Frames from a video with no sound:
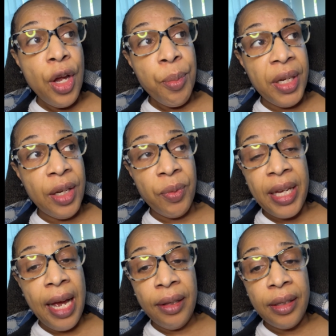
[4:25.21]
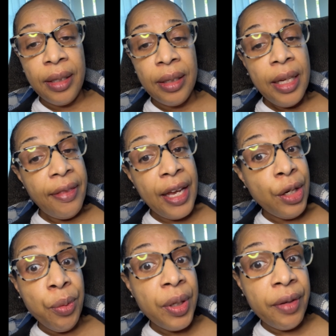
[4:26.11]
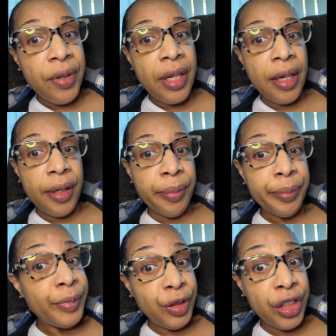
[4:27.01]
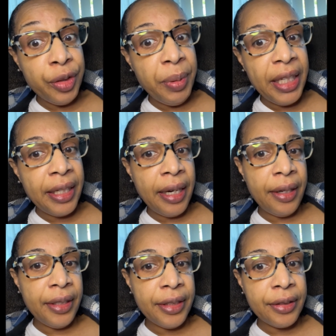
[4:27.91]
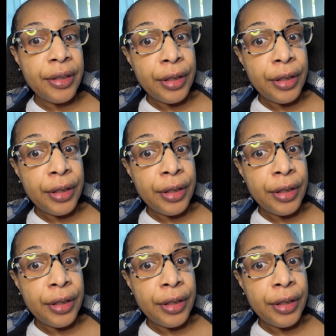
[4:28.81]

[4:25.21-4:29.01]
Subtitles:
but in reality, they don't give a damn. Just being honest.